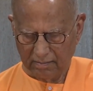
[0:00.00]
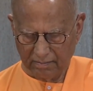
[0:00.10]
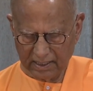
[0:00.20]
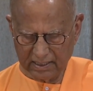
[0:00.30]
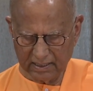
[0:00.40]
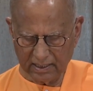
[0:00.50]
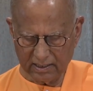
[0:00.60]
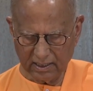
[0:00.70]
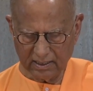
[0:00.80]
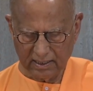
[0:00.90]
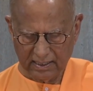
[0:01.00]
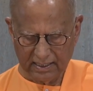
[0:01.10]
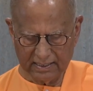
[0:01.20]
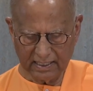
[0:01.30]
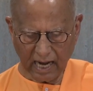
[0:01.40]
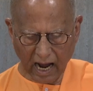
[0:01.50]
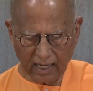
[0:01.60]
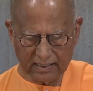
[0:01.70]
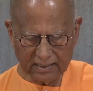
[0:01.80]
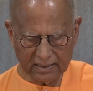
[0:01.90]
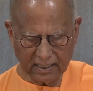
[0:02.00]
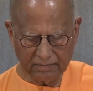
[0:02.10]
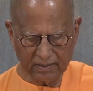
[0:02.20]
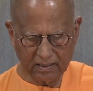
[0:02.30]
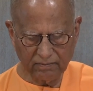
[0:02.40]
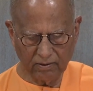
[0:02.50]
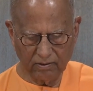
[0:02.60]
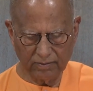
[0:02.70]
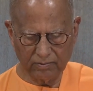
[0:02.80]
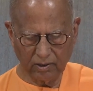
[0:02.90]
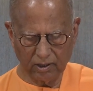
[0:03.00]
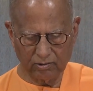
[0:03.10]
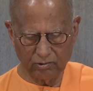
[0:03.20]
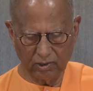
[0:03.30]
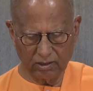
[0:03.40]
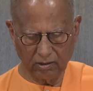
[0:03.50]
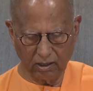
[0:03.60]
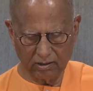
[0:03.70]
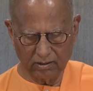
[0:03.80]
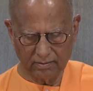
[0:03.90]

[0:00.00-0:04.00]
Meditation is an uninterrupted flow of thought toward God.